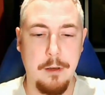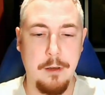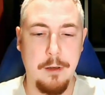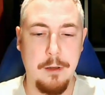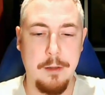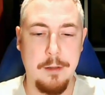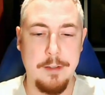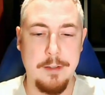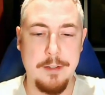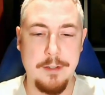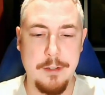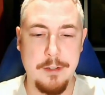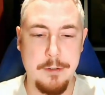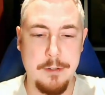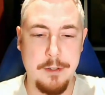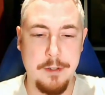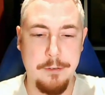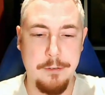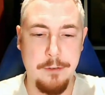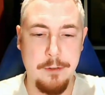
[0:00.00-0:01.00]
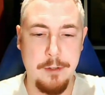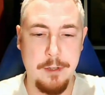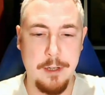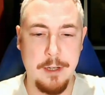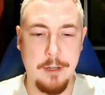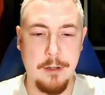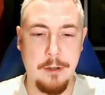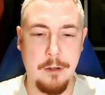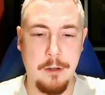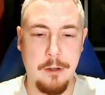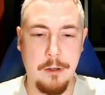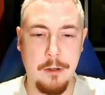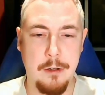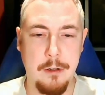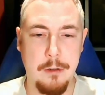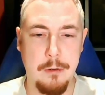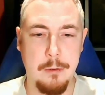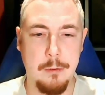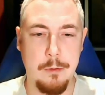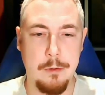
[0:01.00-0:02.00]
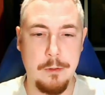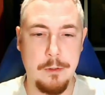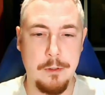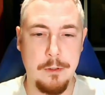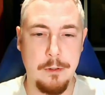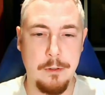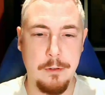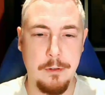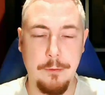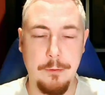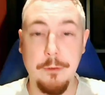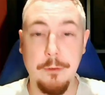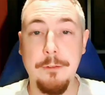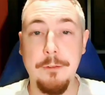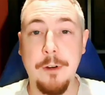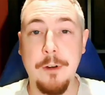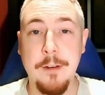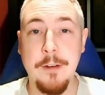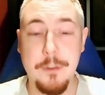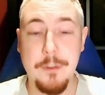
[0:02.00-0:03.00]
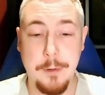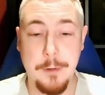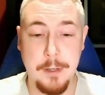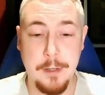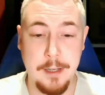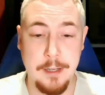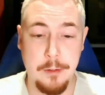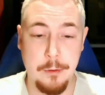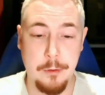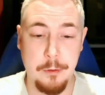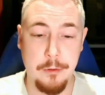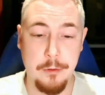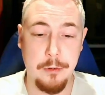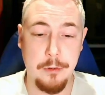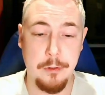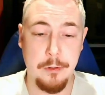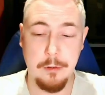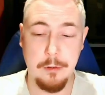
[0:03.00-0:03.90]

This is no different. There are one, two, three, four, five spell candles.